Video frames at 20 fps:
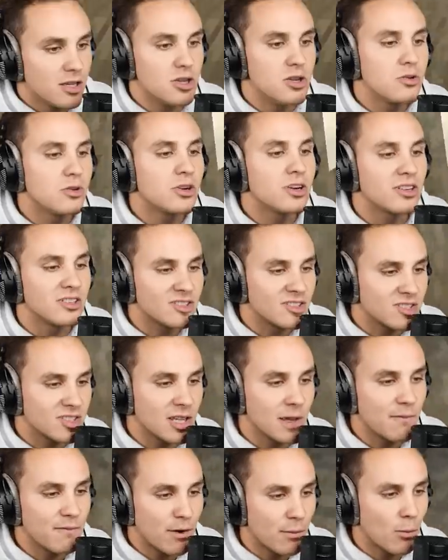You couldn't
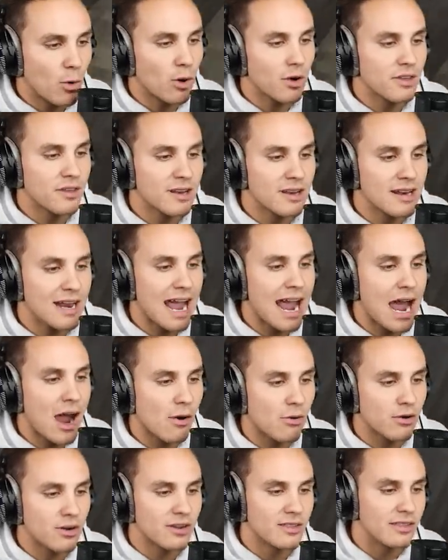sleep for more than an
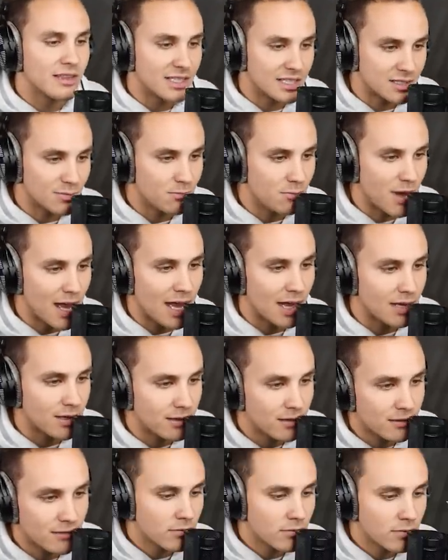hour in this bed.
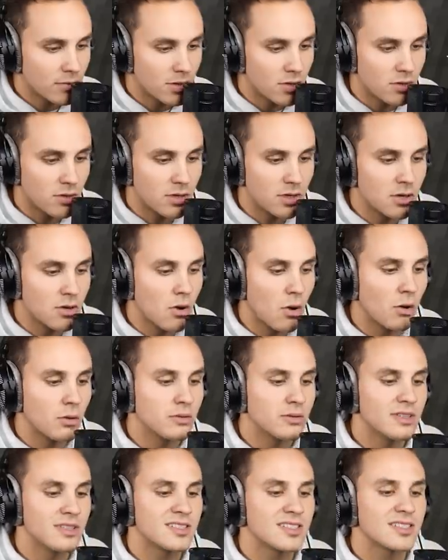You can
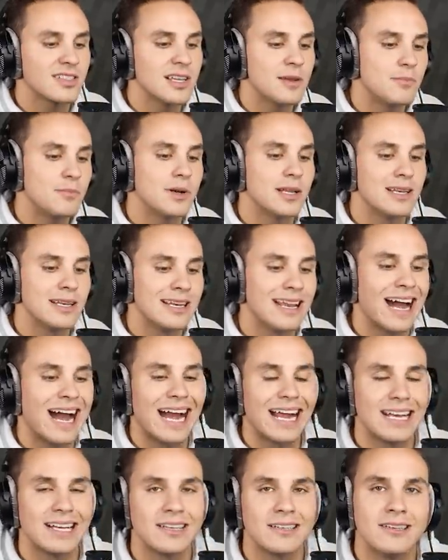only sleep at
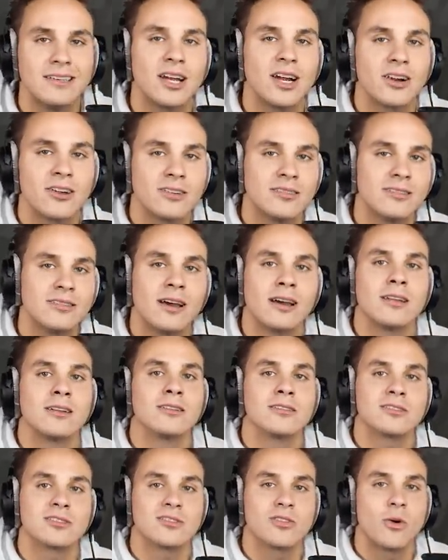night during
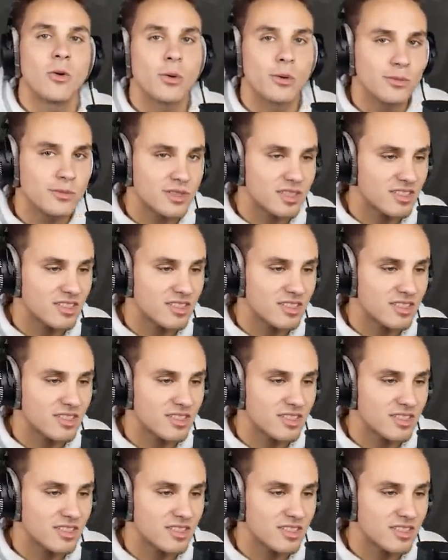thunderstorms.